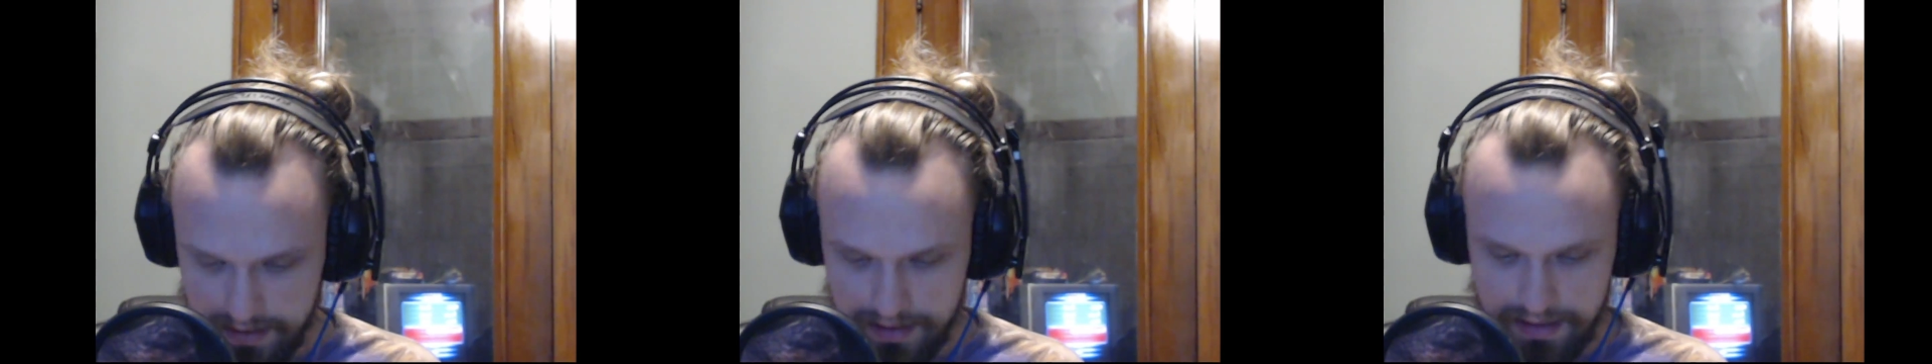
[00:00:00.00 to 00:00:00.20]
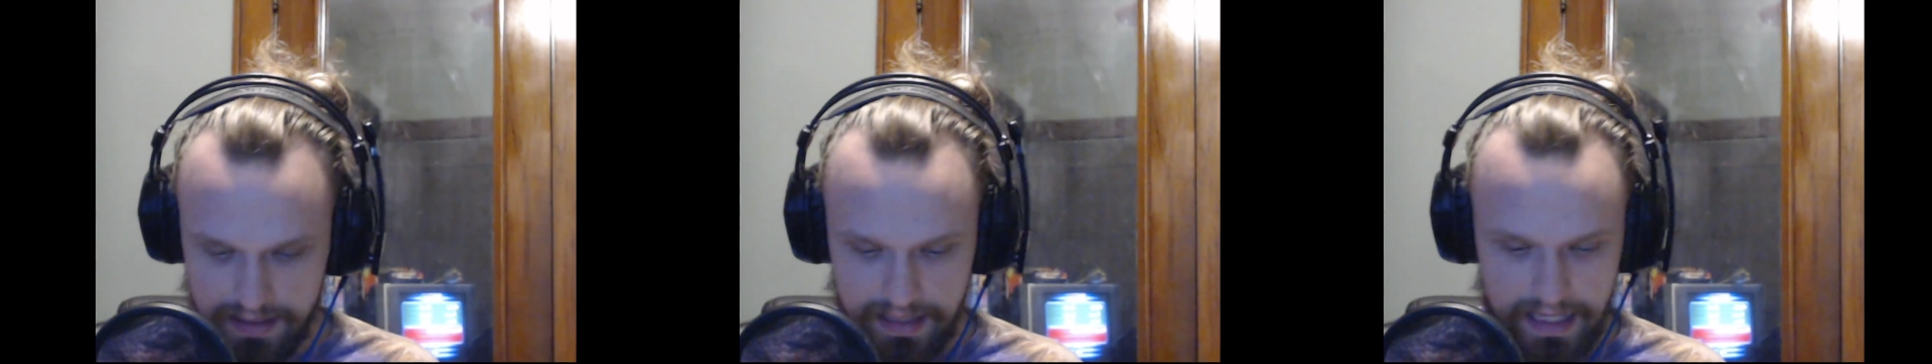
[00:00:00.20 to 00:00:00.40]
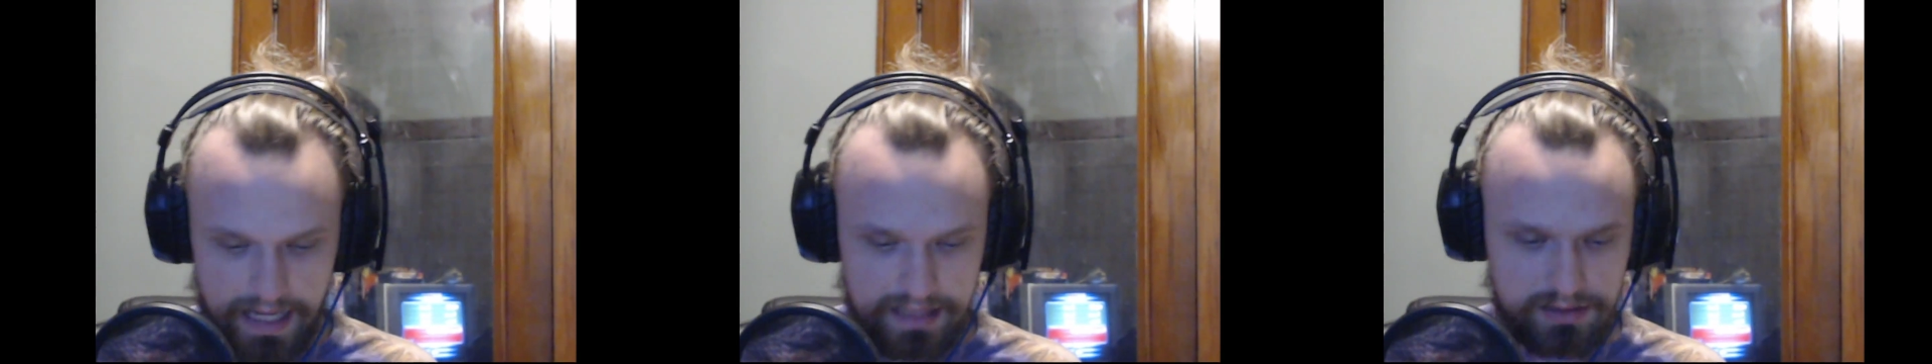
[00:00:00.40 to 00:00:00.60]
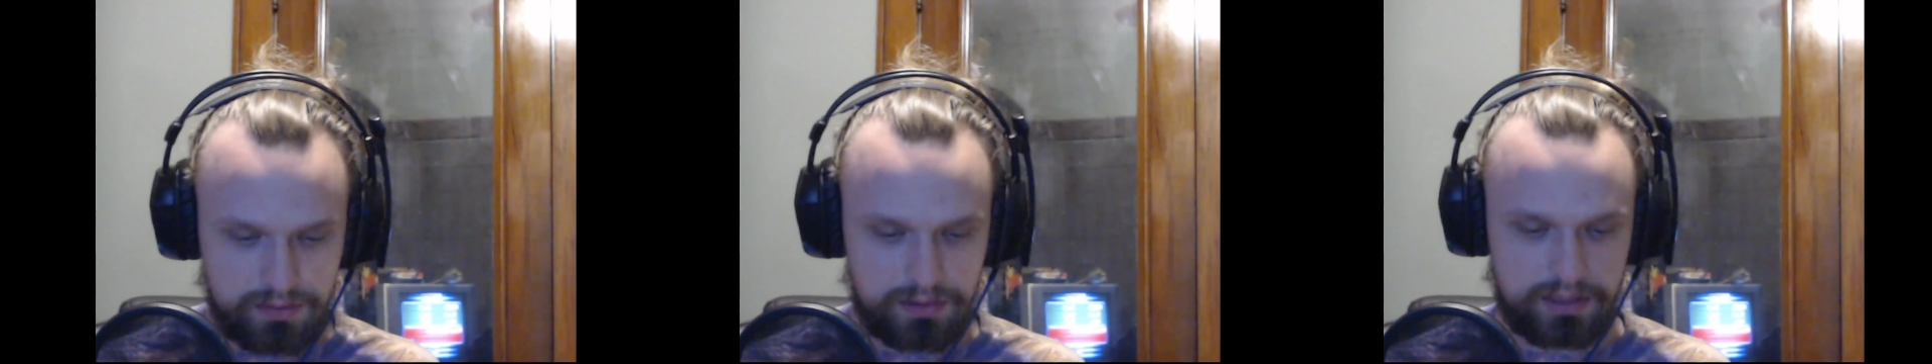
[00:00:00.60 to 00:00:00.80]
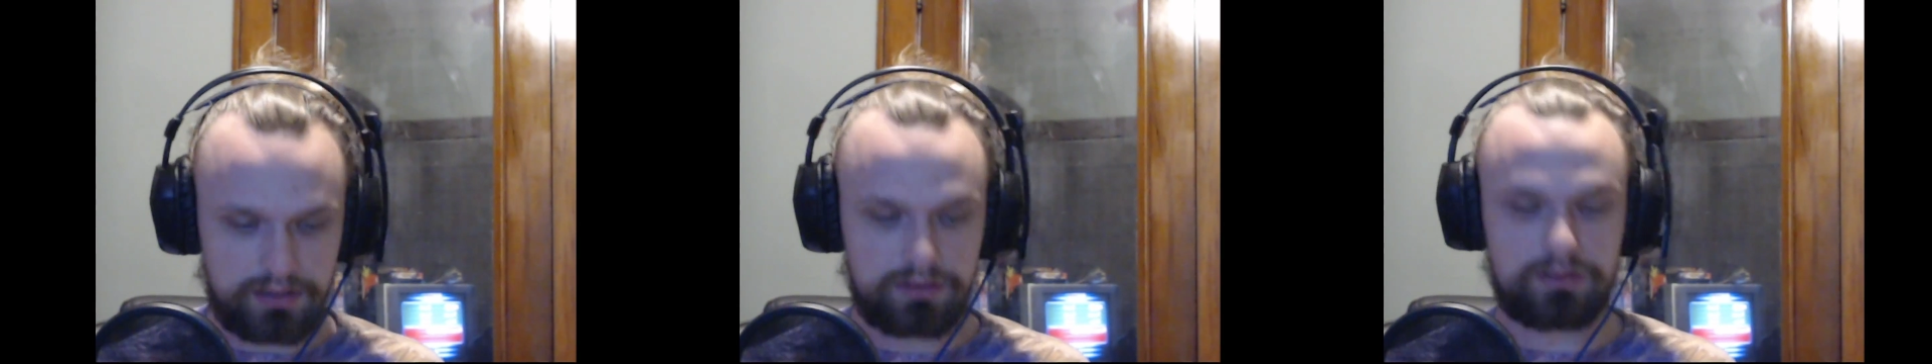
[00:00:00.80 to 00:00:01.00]
that's
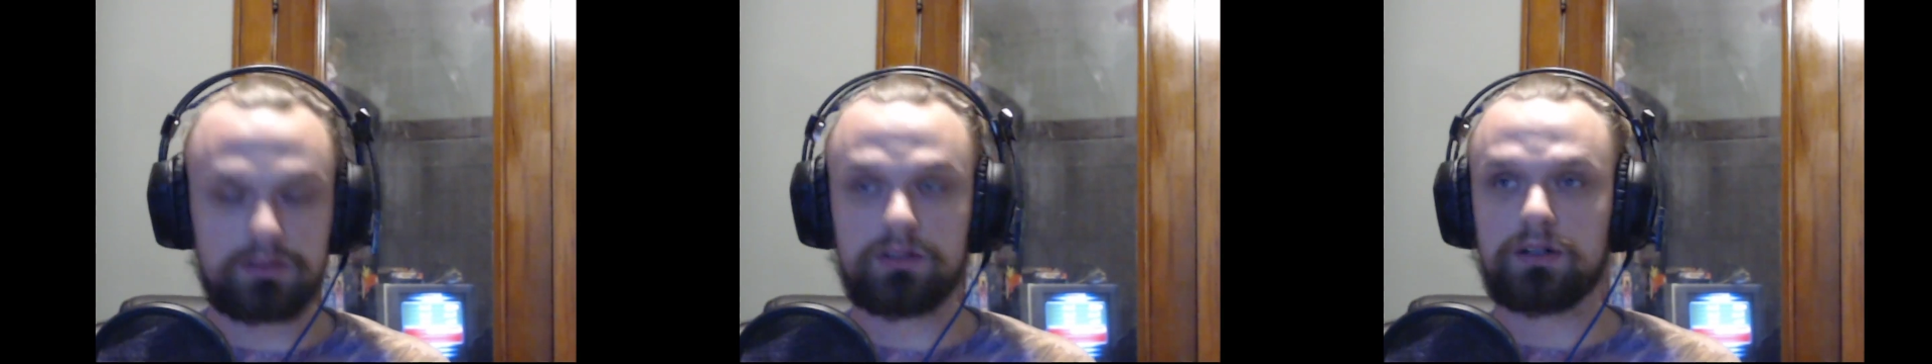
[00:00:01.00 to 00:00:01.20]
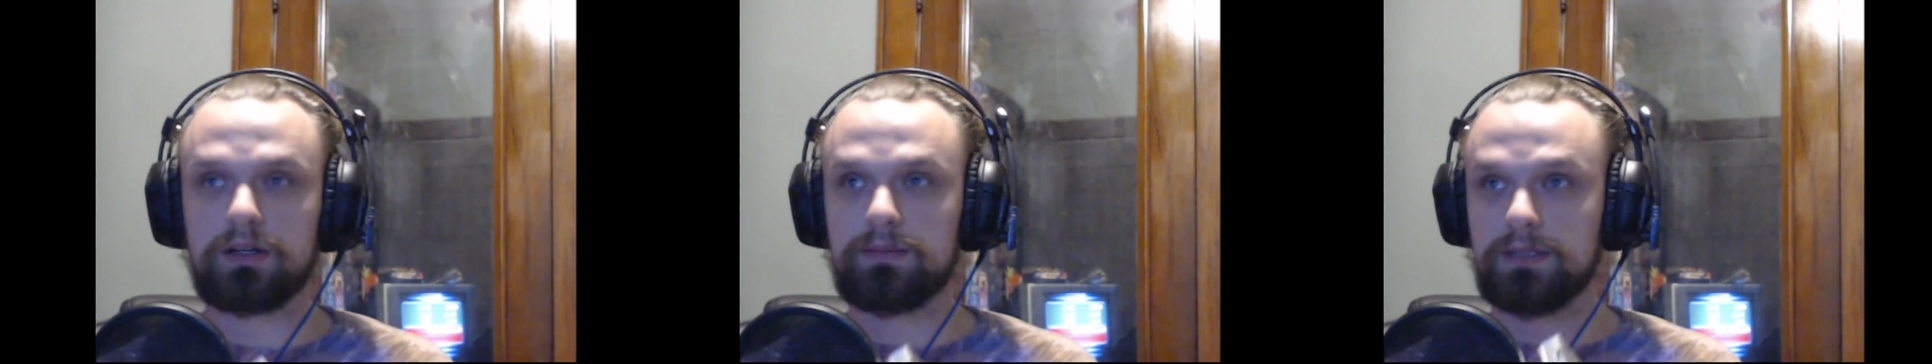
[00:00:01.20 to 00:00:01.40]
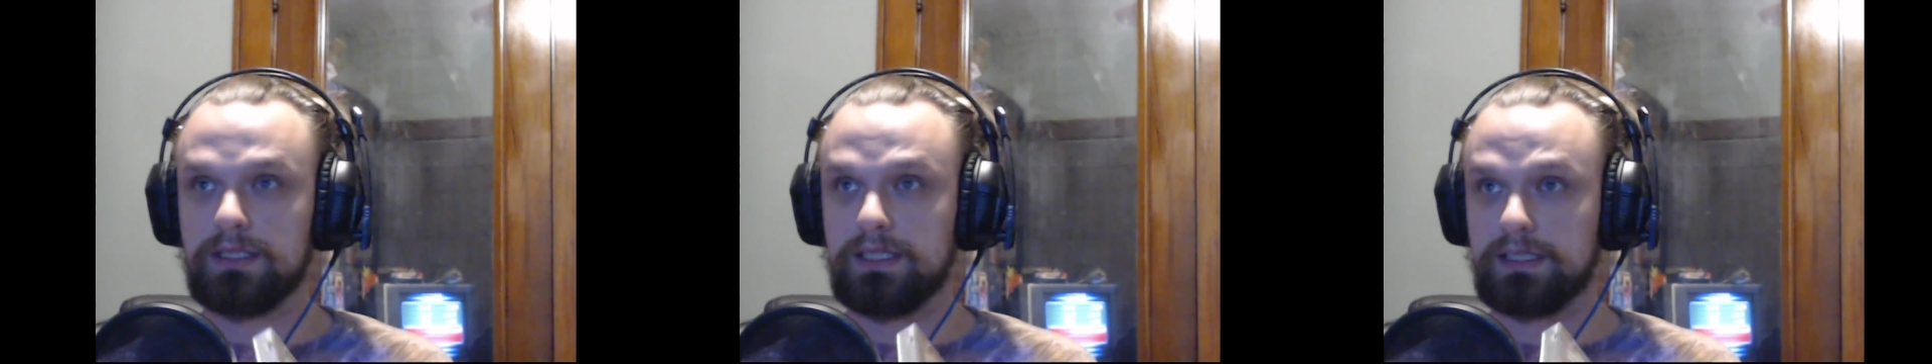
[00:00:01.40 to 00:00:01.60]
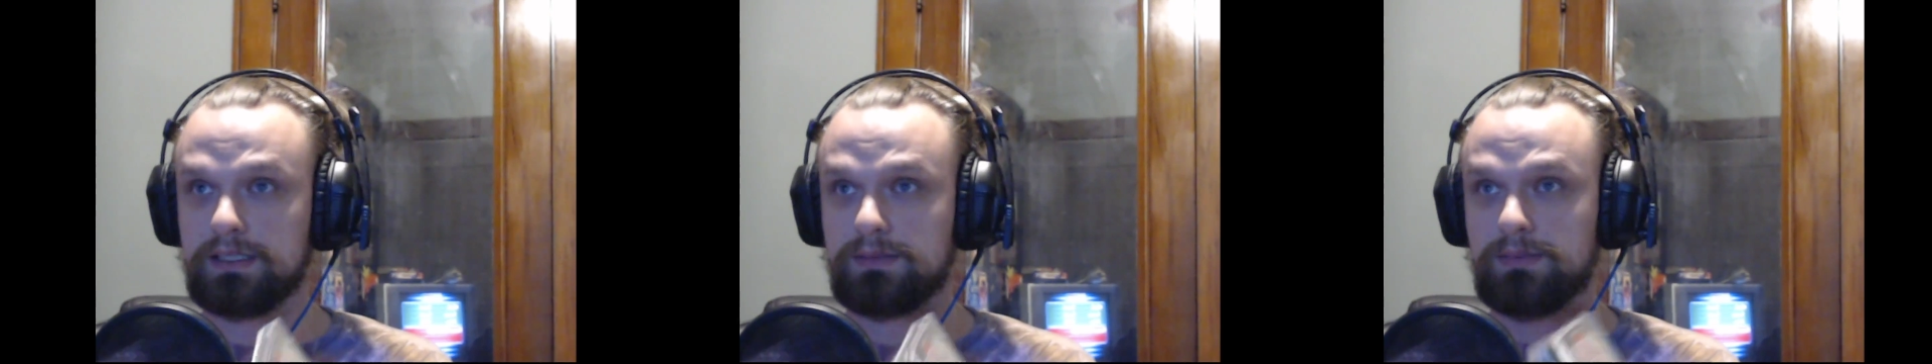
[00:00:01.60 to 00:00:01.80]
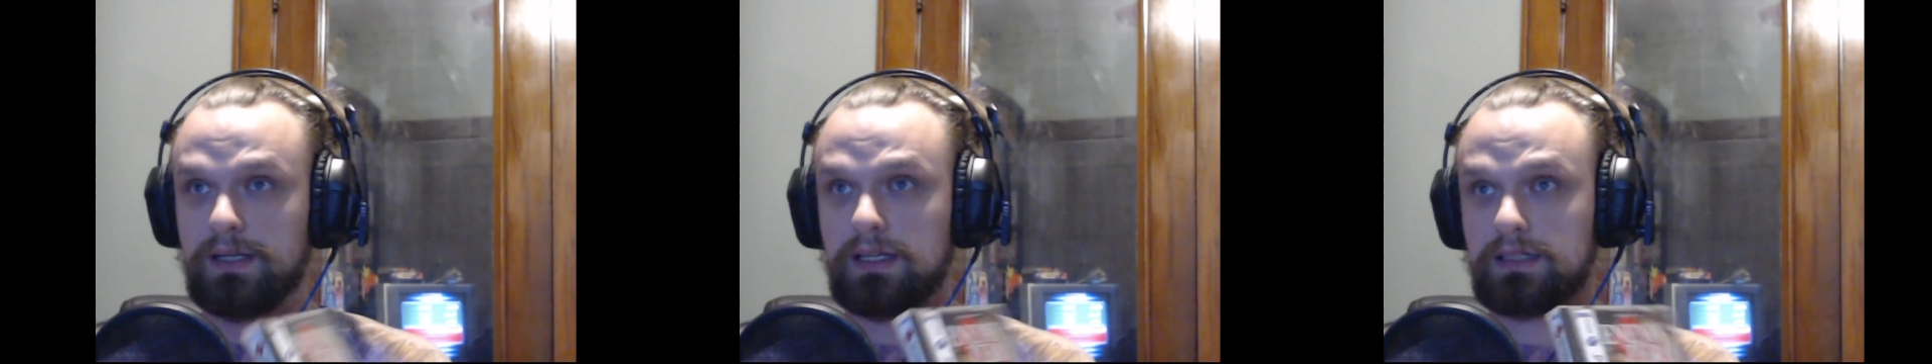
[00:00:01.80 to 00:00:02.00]
what you'd normally
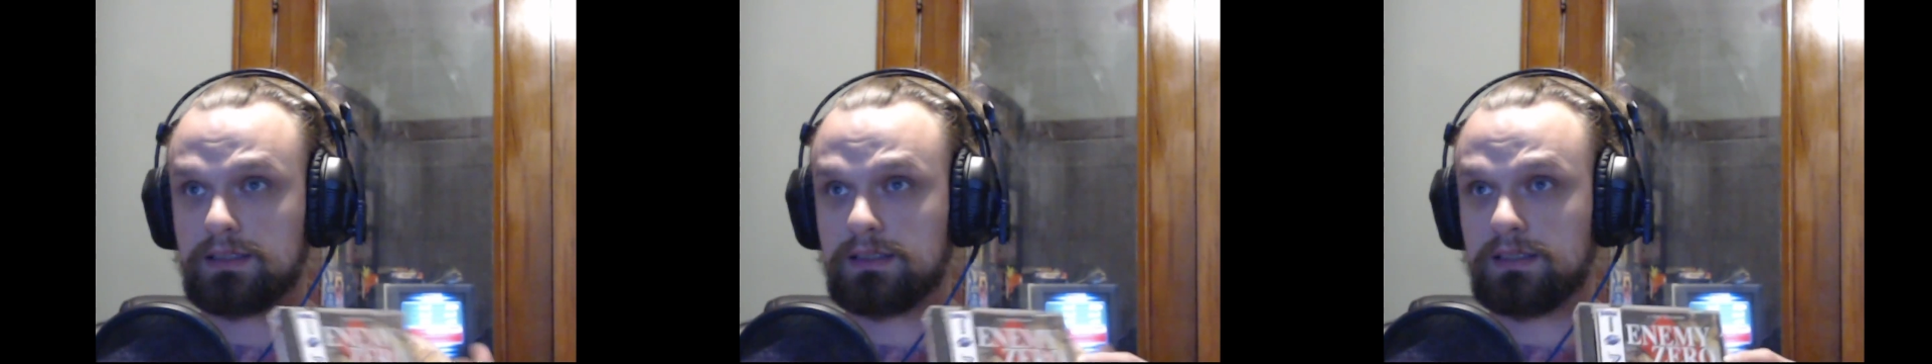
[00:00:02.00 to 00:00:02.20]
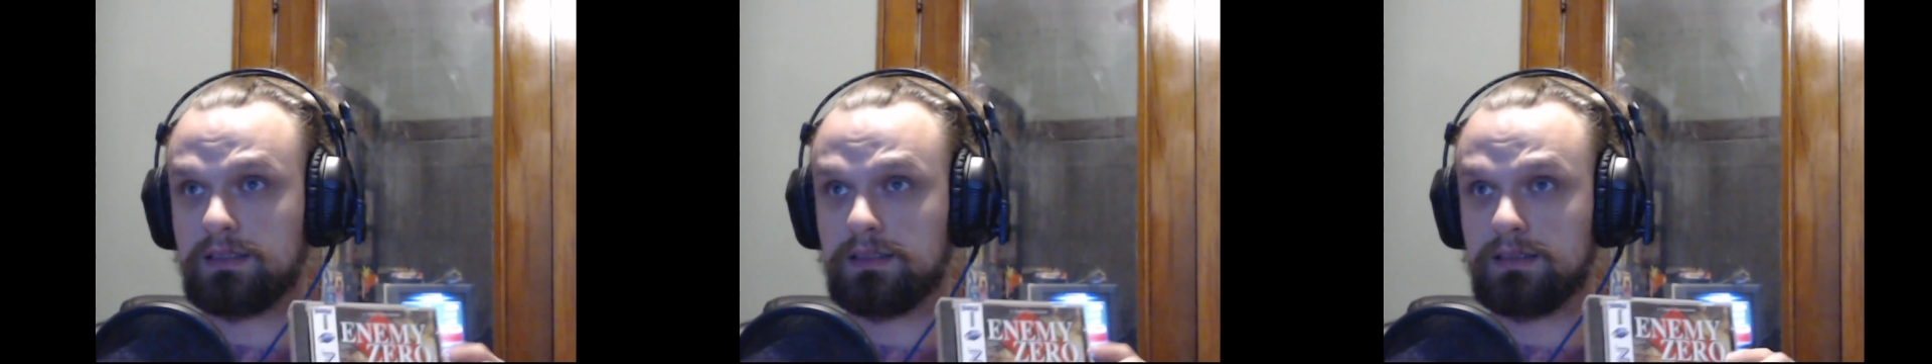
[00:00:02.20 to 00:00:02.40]
expect.